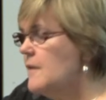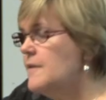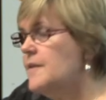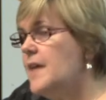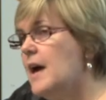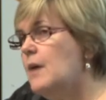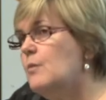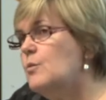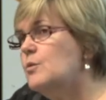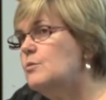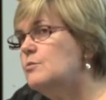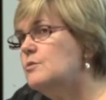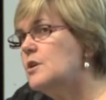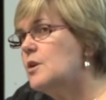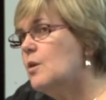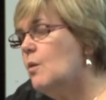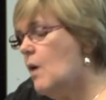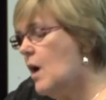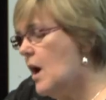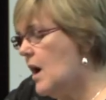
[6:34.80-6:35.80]
That will
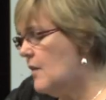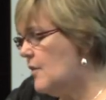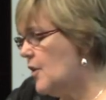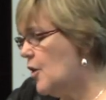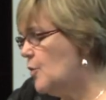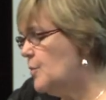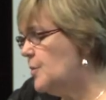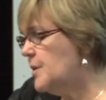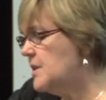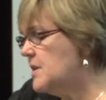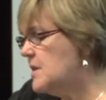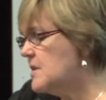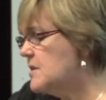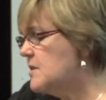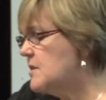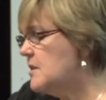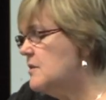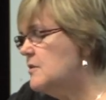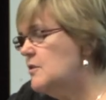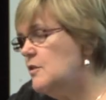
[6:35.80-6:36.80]
require openness
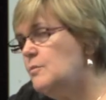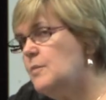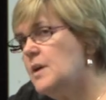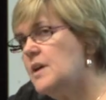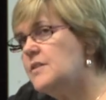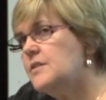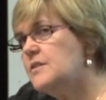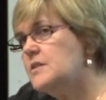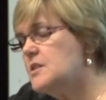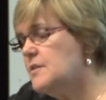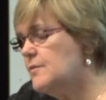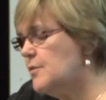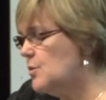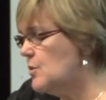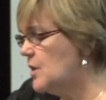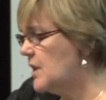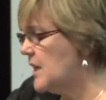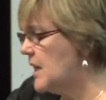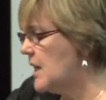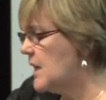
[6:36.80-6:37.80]
to new methods of
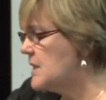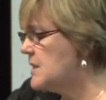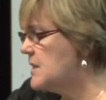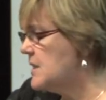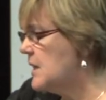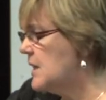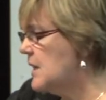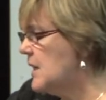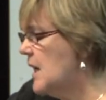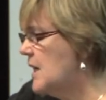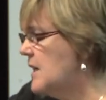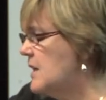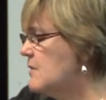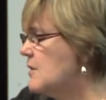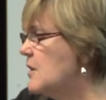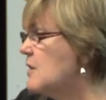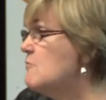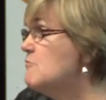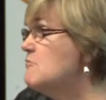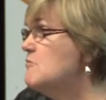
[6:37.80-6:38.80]
organising, and it
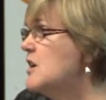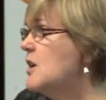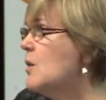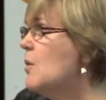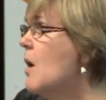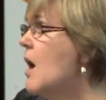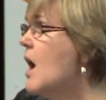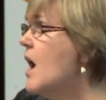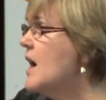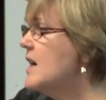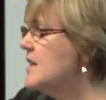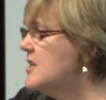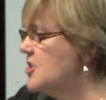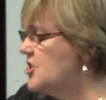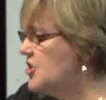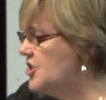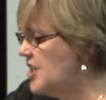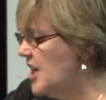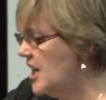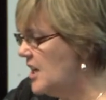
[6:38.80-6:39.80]
requires
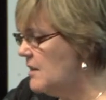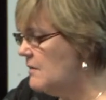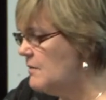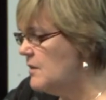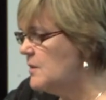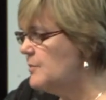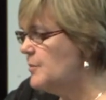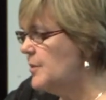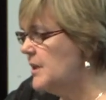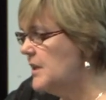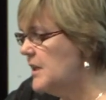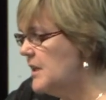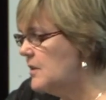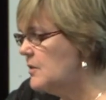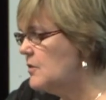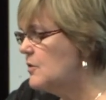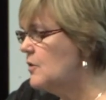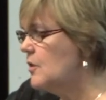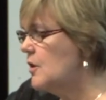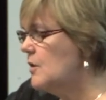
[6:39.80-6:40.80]
genuine
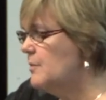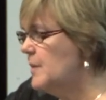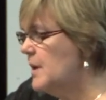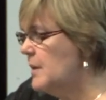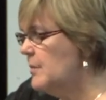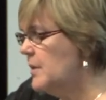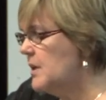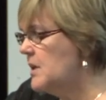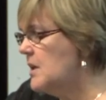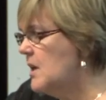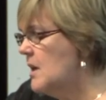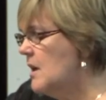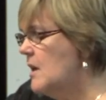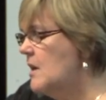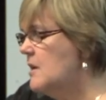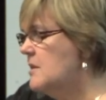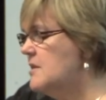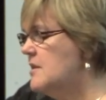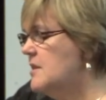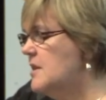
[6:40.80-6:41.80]
political commitment
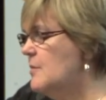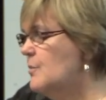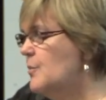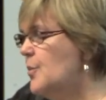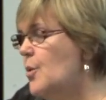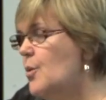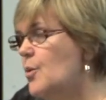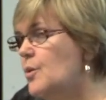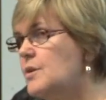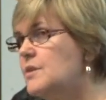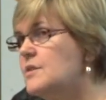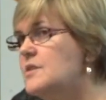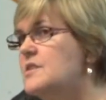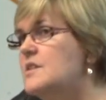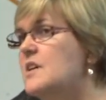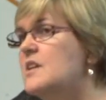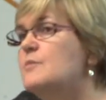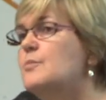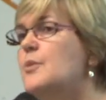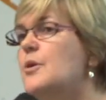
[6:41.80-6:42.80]
to the importance
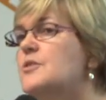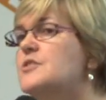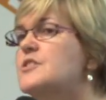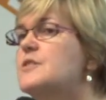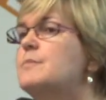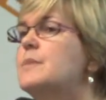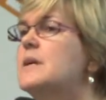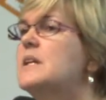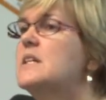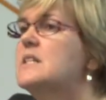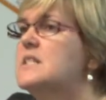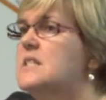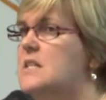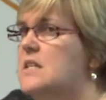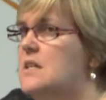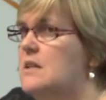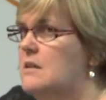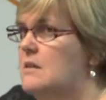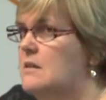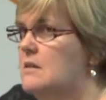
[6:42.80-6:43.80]
and
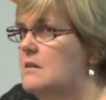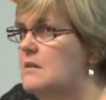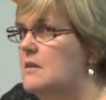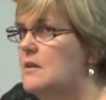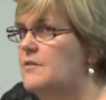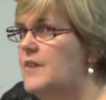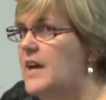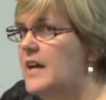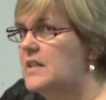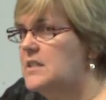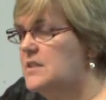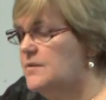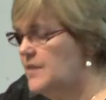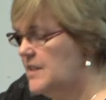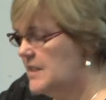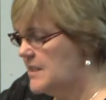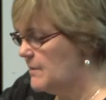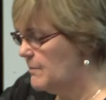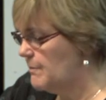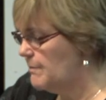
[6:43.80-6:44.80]
possibility of
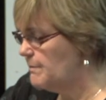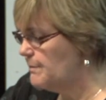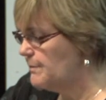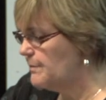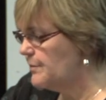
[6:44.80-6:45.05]
activism.